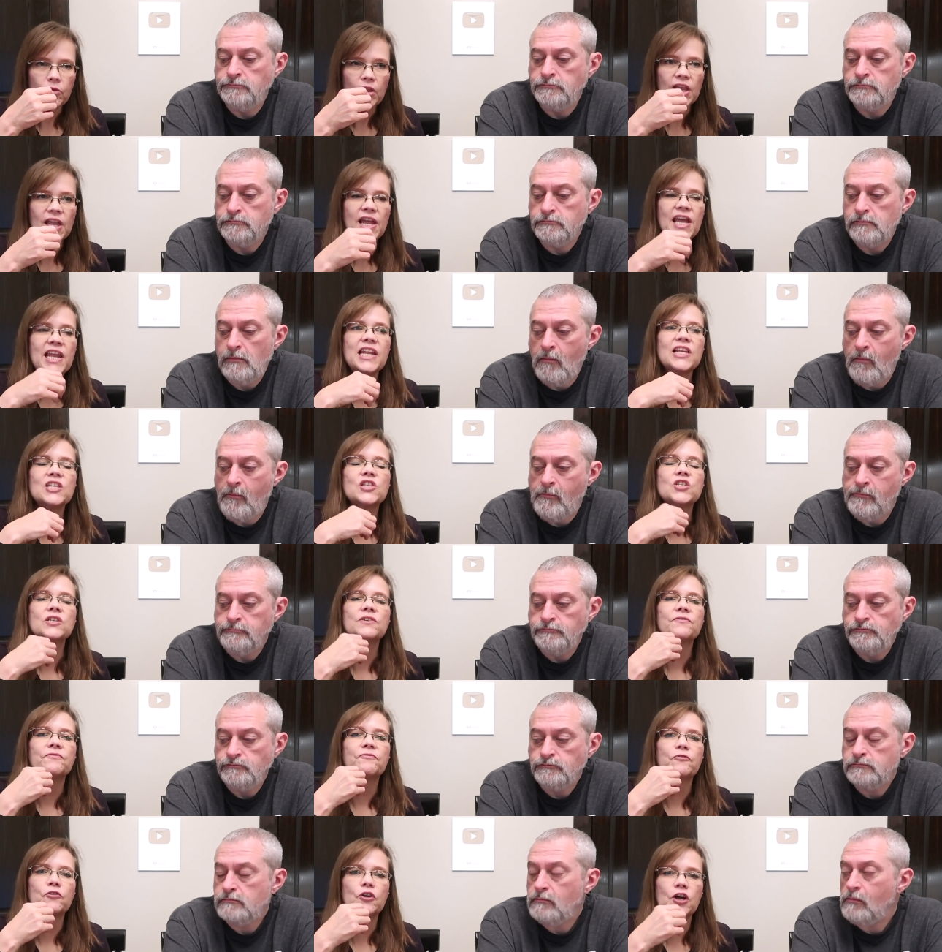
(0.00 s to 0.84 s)
Speaker 1: And it's
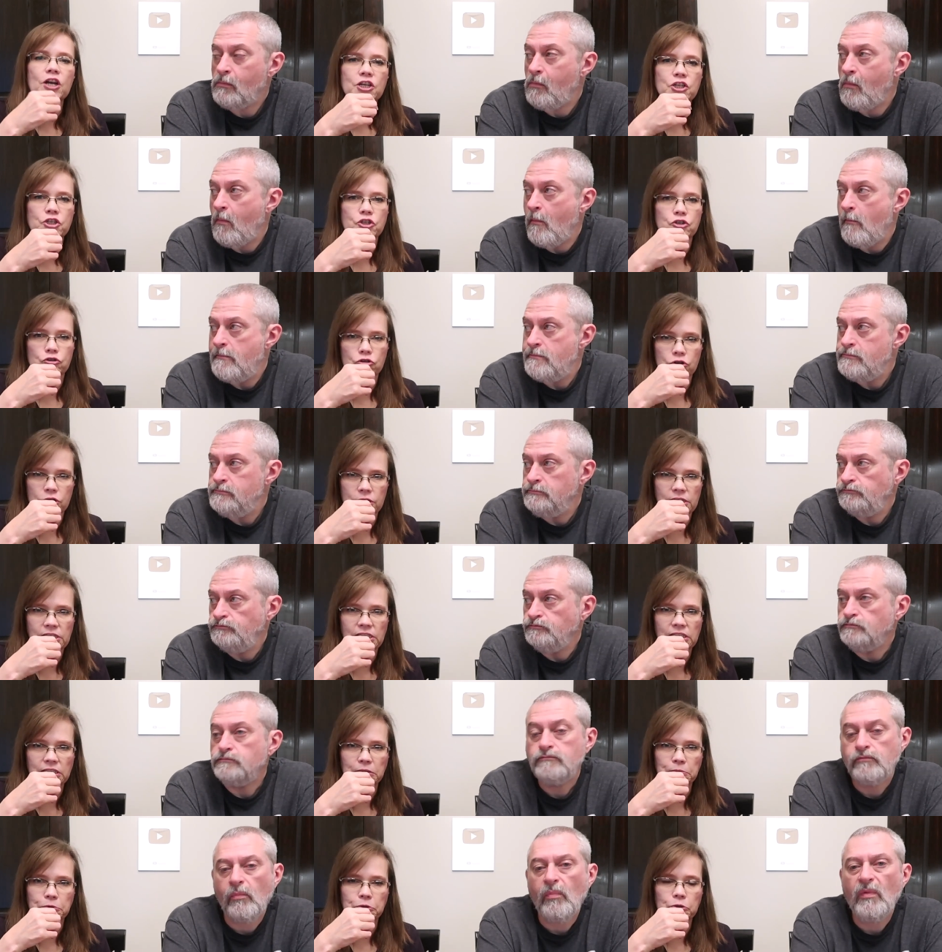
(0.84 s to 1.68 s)
a fresh green
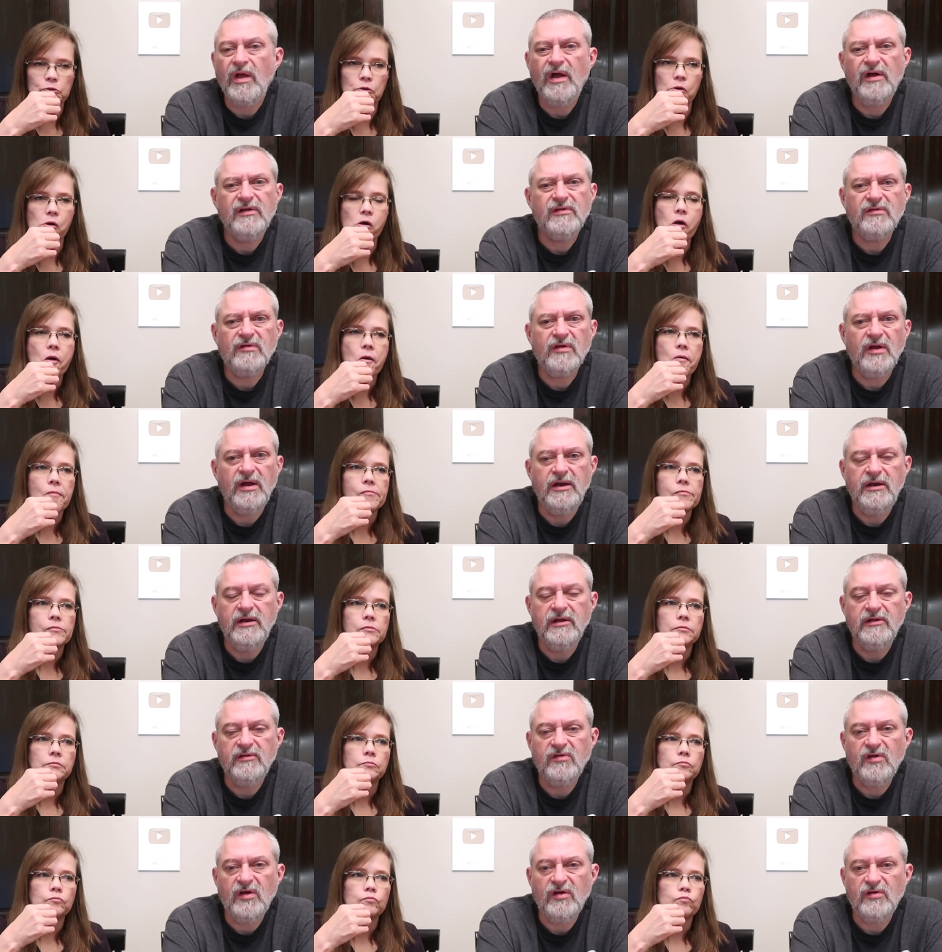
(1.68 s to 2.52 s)
apple. Yeah,
Speaker 2: it's,
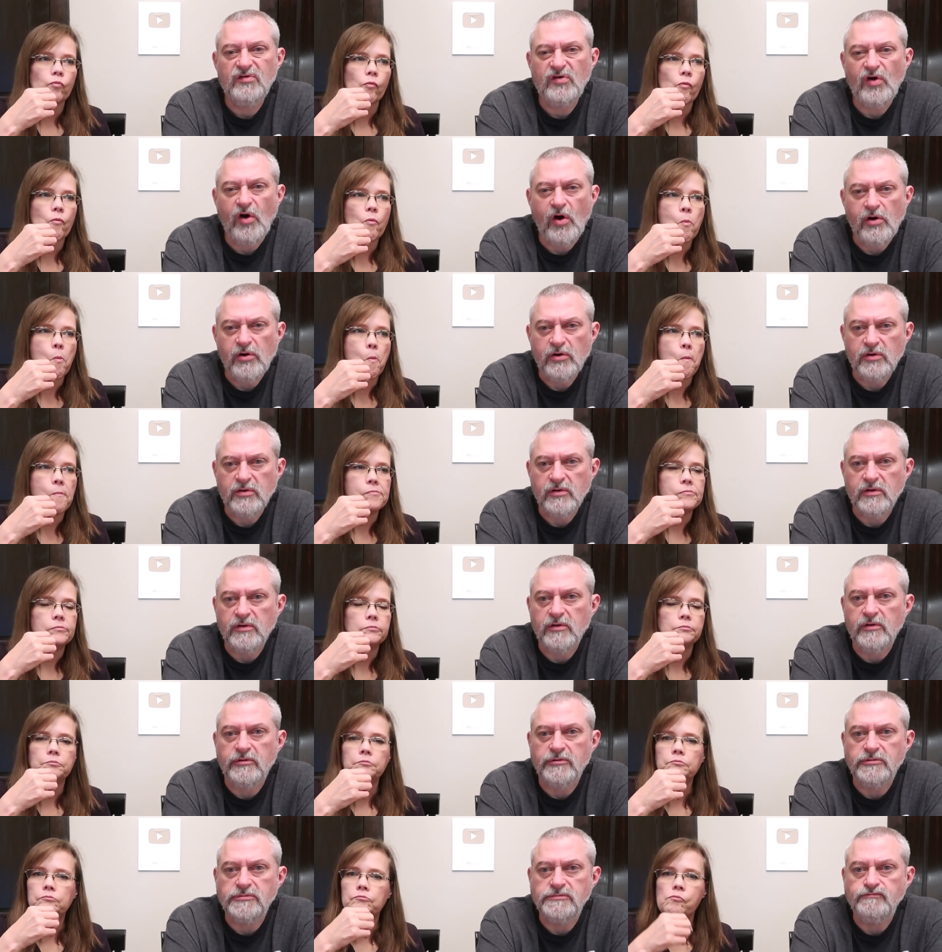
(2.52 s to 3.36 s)
and it's not
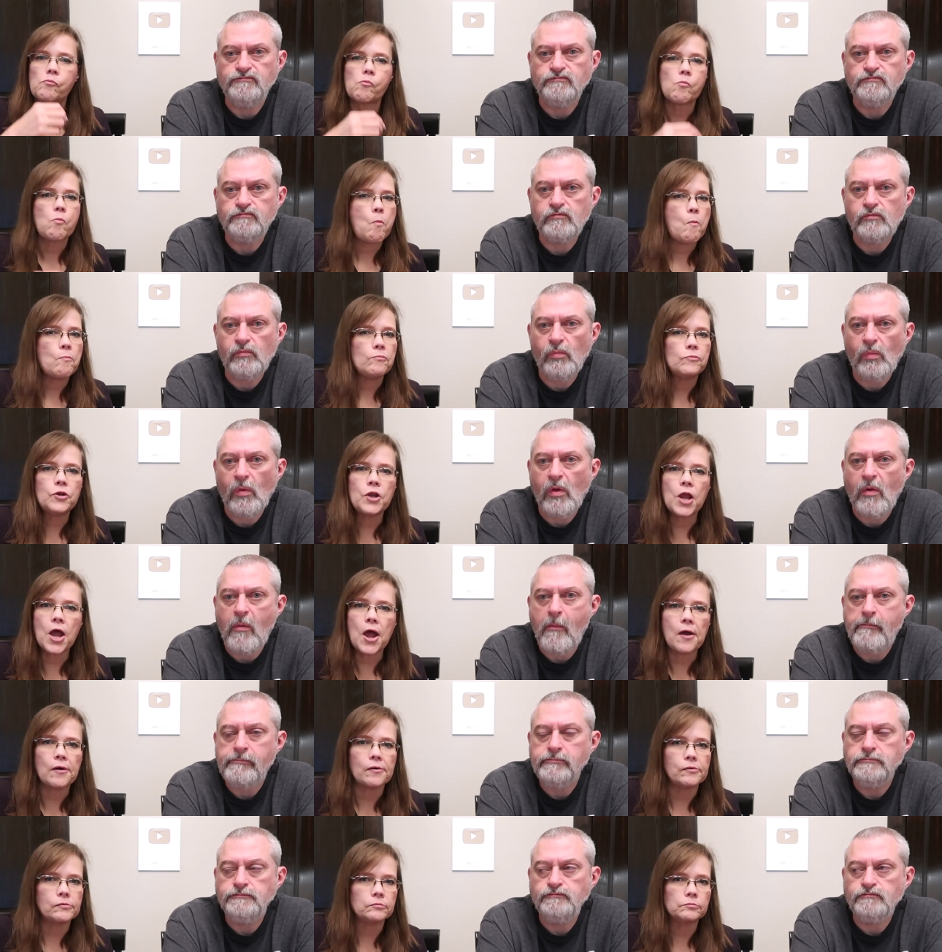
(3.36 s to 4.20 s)
tart or
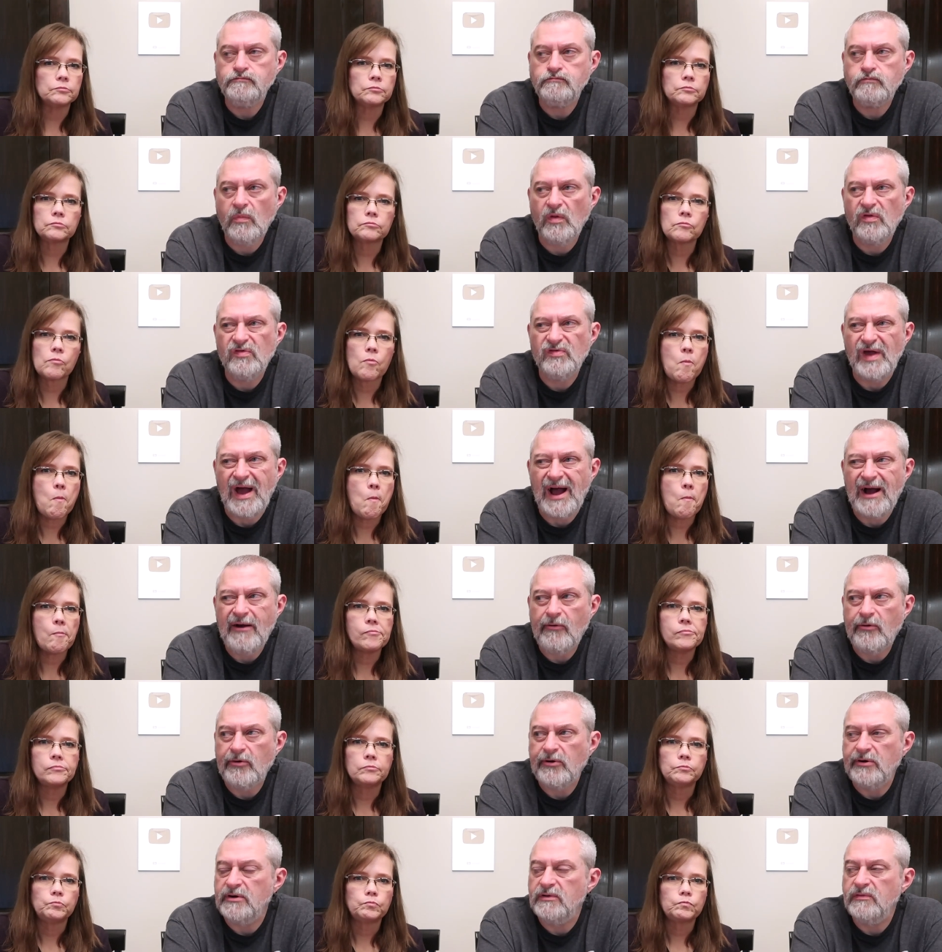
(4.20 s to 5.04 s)
no
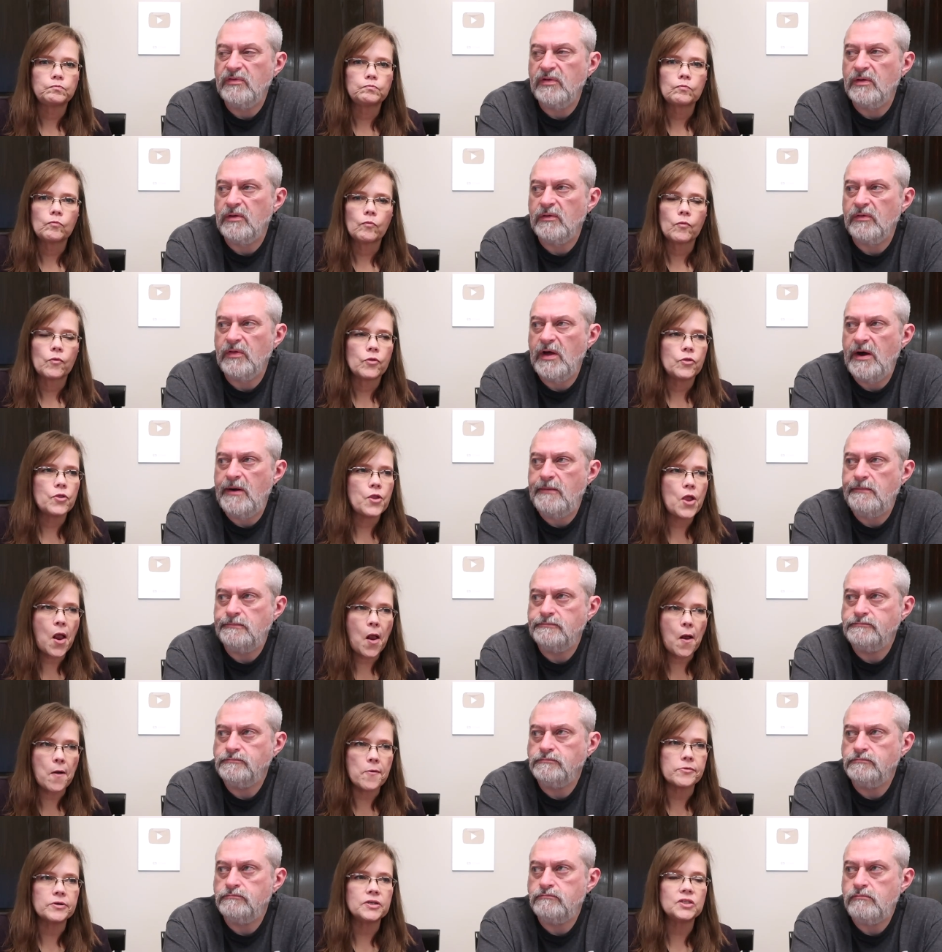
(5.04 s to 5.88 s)
sour or anything like that.
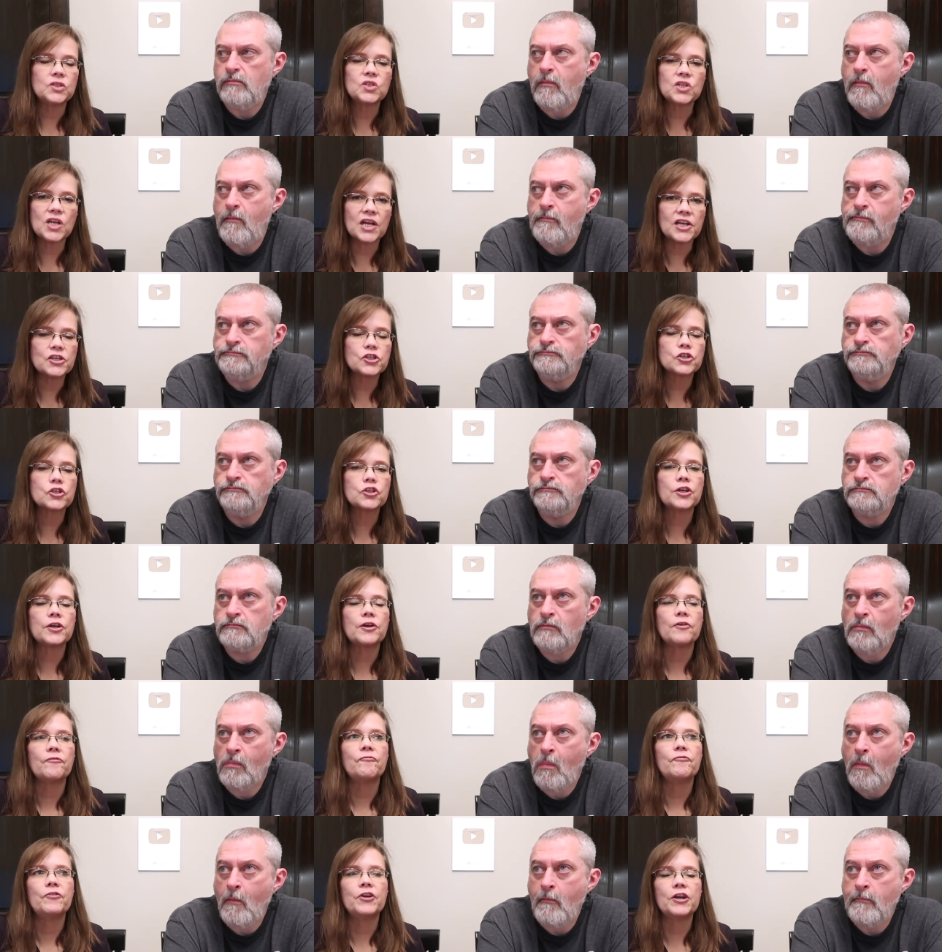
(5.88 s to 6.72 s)
No,
Speaker 1: it's
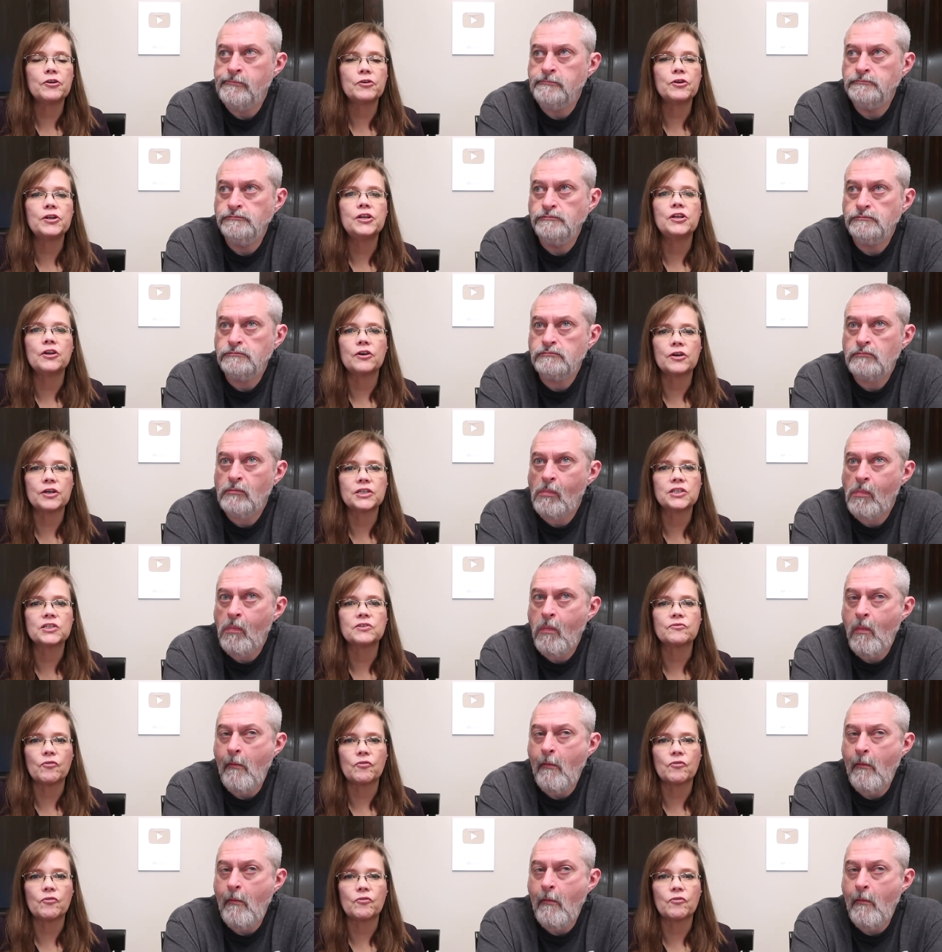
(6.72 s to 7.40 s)
actually a very nice